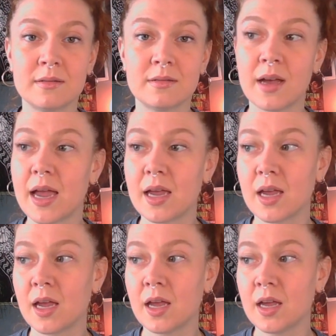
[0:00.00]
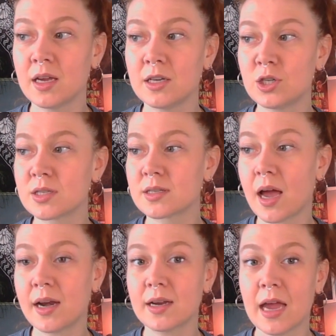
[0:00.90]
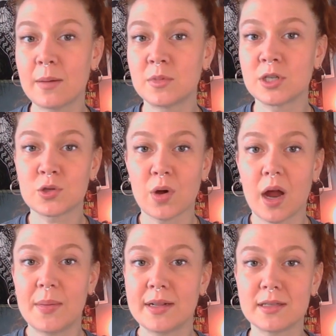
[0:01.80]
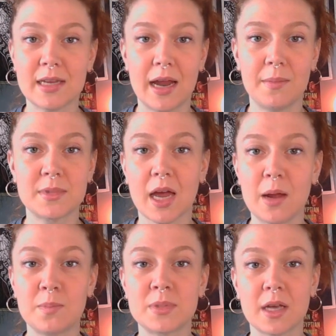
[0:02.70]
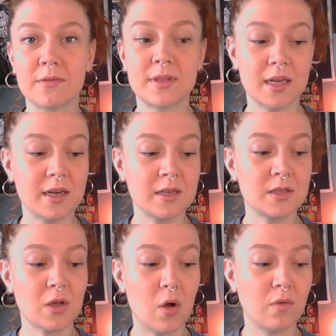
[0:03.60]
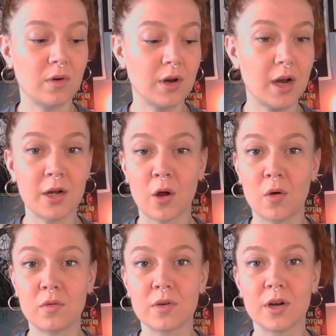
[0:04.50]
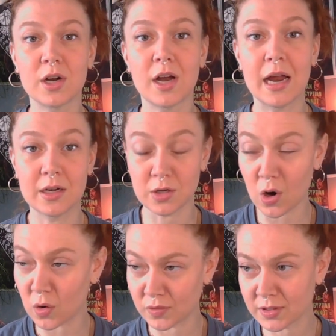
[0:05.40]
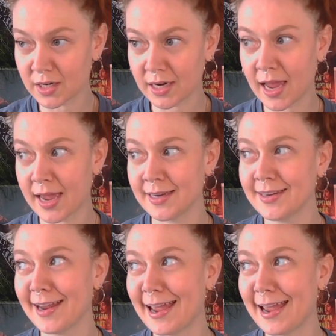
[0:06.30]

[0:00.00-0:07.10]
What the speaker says: Like, just kind of kept describing the same types of things over and over and over again.